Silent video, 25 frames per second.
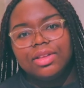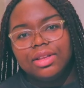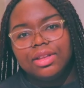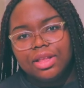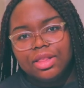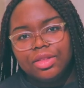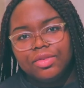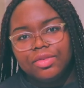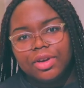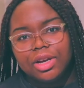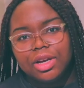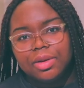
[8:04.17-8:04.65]

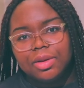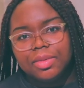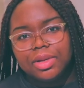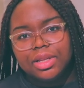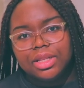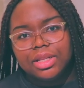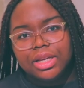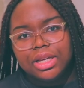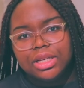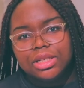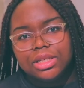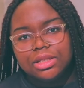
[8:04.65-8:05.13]
another
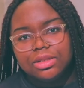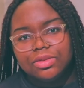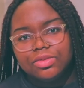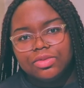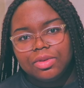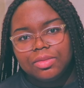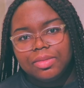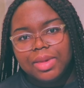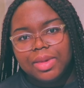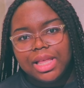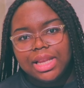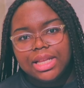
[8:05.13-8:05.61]
recommendation
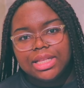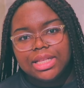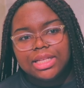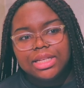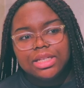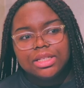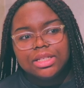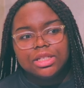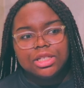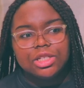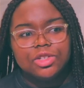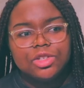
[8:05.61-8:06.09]
from
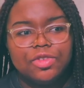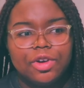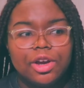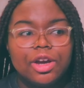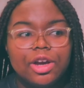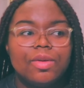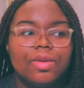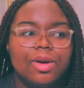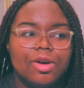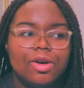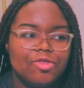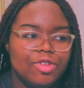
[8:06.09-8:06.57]
Melody. She's
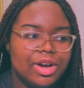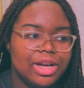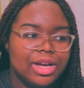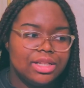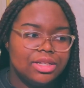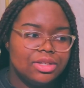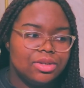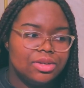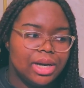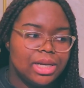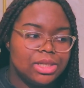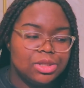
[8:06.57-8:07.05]
very well read,
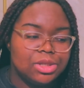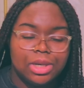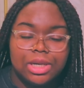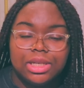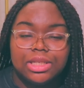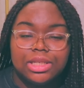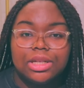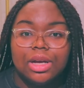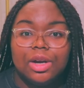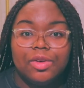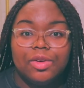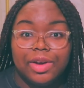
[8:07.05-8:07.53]
so I
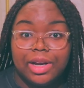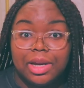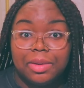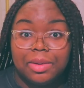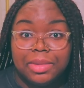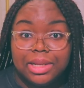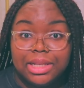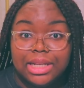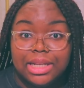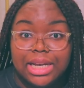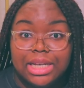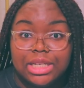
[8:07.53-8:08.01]
trust her
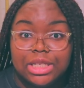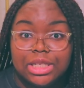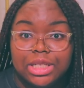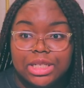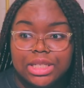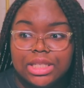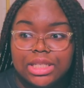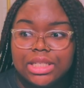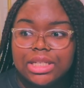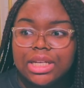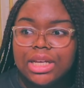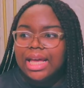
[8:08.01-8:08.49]

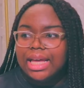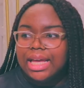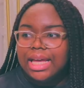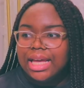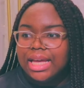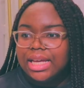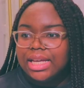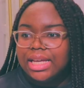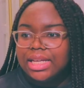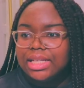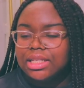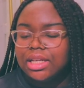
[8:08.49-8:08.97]
recommendations. It
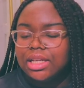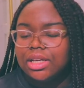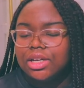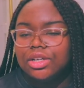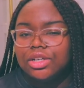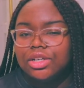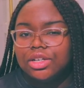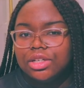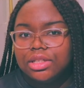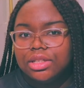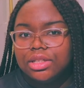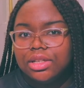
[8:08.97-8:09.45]
is A
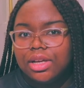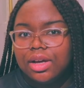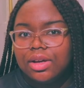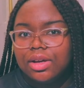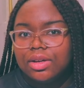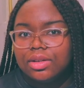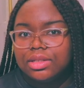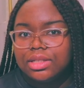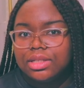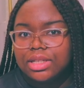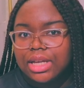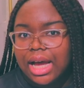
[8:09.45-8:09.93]
Good
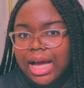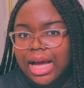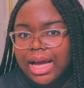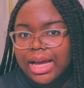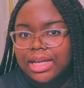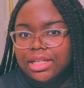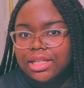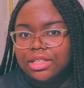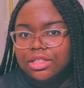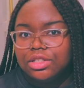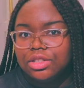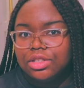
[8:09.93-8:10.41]
Girl's
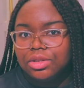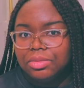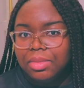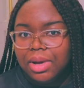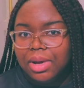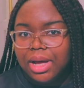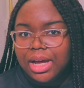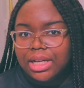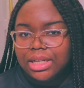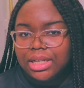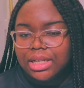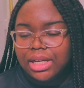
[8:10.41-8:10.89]
Guide to
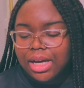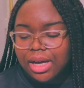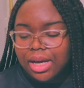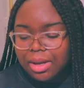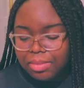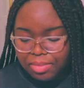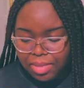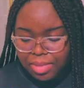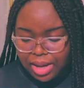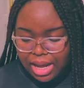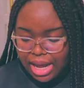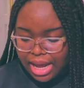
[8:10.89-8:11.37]

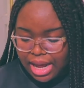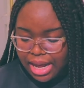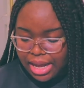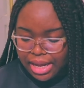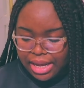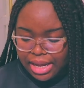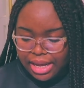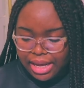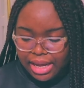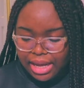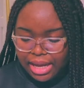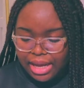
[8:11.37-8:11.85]
Murder
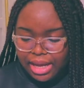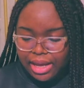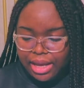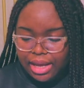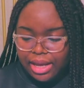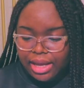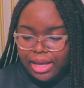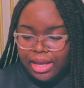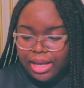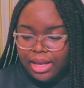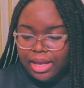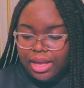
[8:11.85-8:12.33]

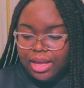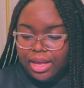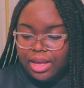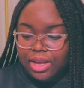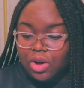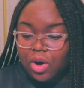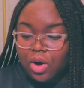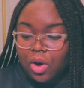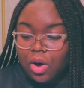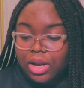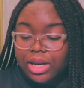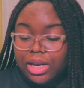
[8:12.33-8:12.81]
by
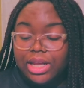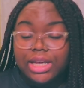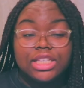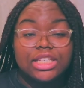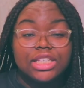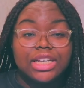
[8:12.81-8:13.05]
Holly